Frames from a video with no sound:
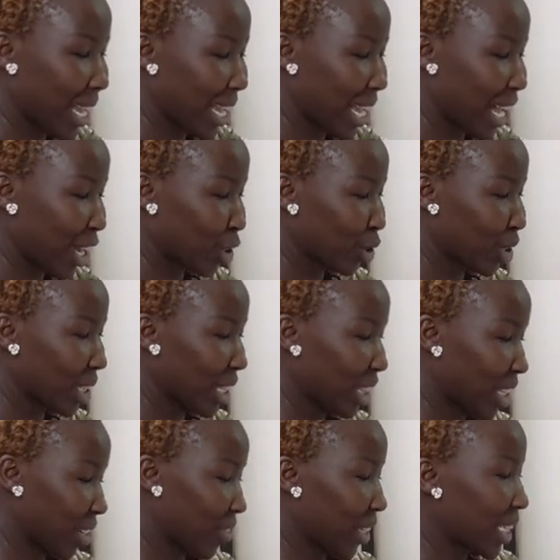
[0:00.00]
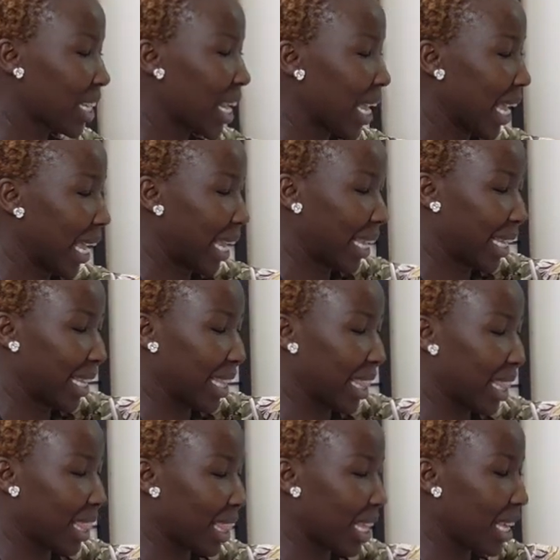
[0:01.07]
I actually love it, and I
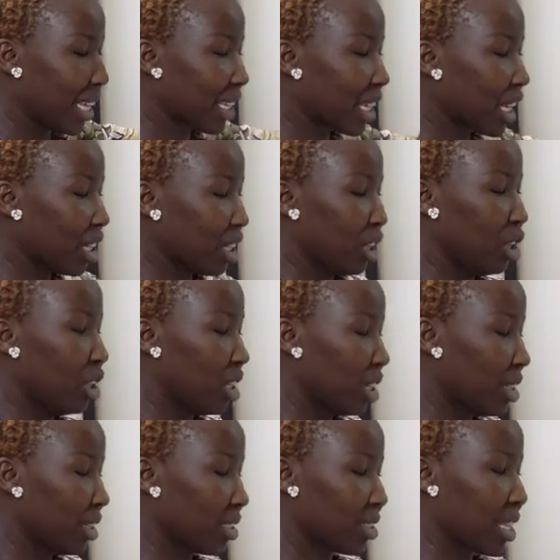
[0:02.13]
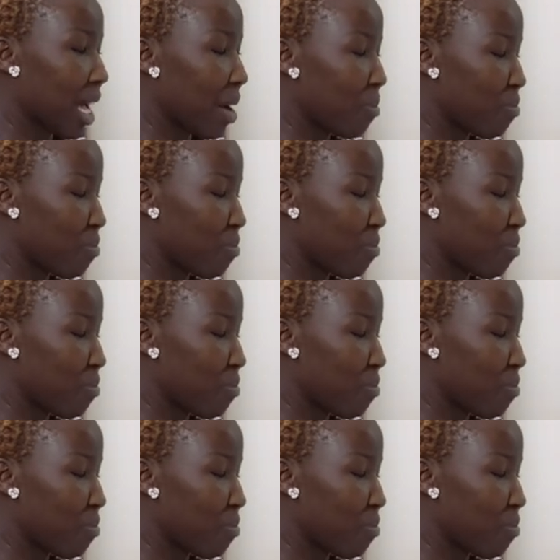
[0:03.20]
think it looks